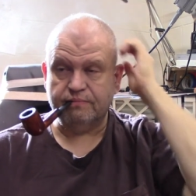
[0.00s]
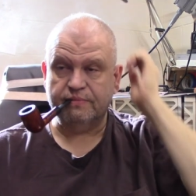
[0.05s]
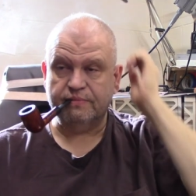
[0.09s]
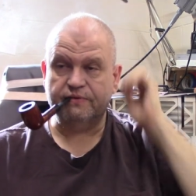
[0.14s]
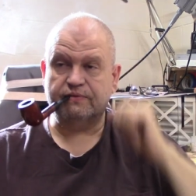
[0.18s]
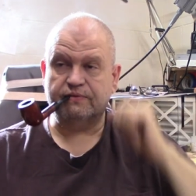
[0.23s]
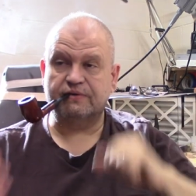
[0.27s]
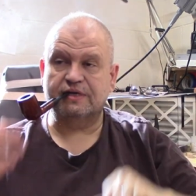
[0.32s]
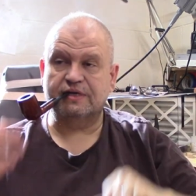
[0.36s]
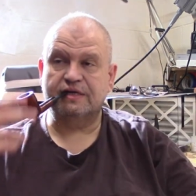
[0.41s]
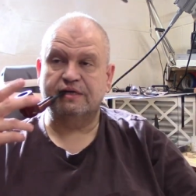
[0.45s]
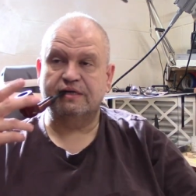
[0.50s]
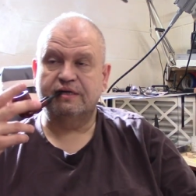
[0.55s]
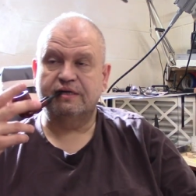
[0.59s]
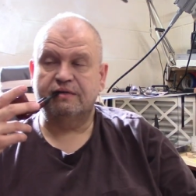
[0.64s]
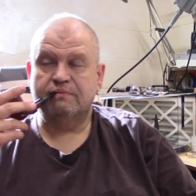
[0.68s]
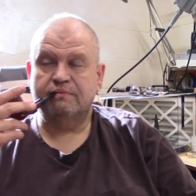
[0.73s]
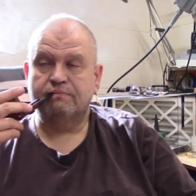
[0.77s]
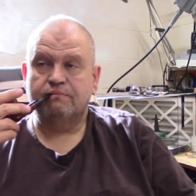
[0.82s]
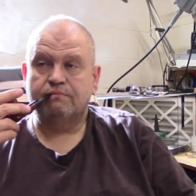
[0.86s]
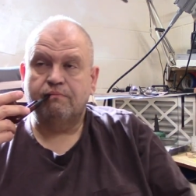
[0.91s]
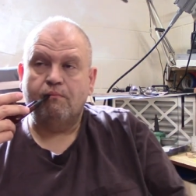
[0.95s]
before I
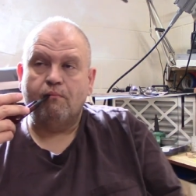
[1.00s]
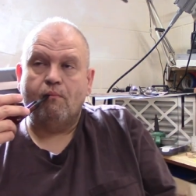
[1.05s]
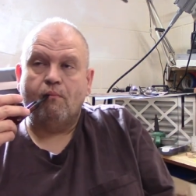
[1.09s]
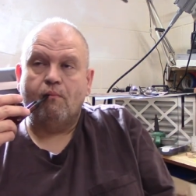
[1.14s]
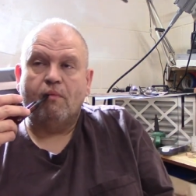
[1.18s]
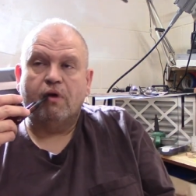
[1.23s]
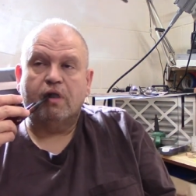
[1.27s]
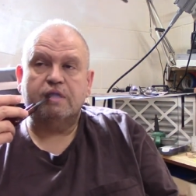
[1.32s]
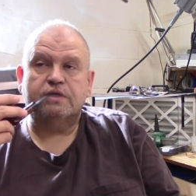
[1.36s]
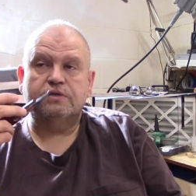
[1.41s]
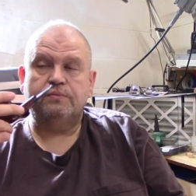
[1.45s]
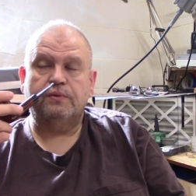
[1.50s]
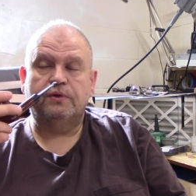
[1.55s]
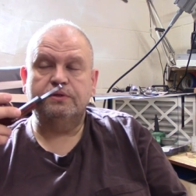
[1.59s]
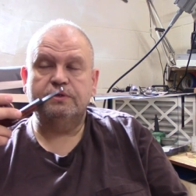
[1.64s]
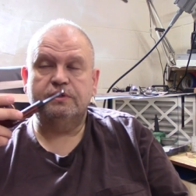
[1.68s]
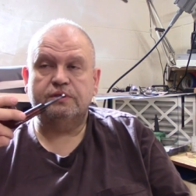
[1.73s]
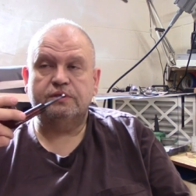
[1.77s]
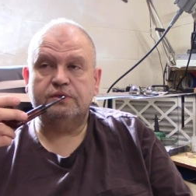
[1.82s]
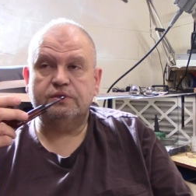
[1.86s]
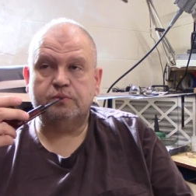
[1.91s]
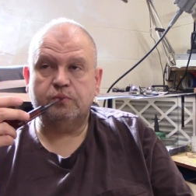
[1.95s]

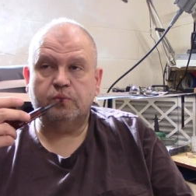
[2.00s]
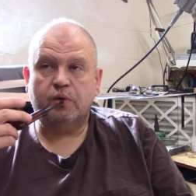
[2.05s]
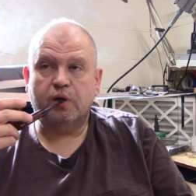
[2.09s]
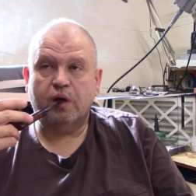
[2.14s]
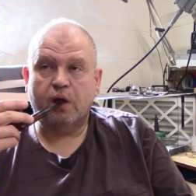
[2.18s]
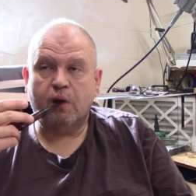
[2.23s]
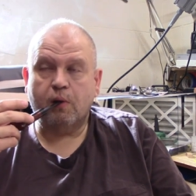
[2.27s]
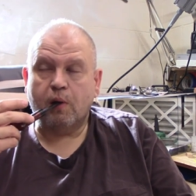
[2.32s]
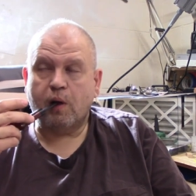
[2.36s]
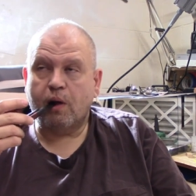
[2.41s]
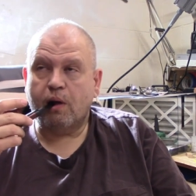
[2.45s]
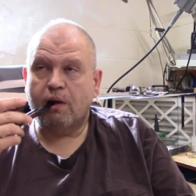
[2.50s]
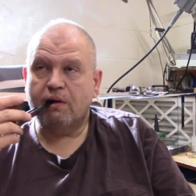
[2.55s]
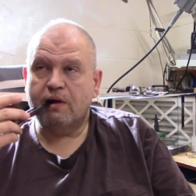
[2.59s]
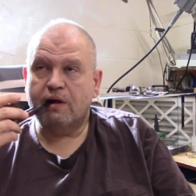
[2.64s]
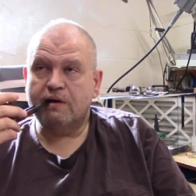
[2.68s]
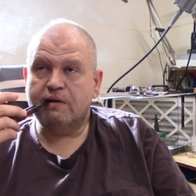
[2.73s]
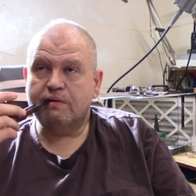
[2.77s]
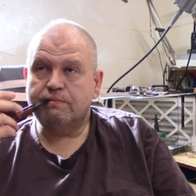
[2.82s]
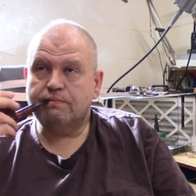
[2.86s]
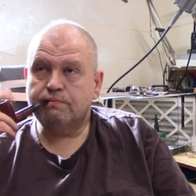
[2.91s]
smoked it this morning and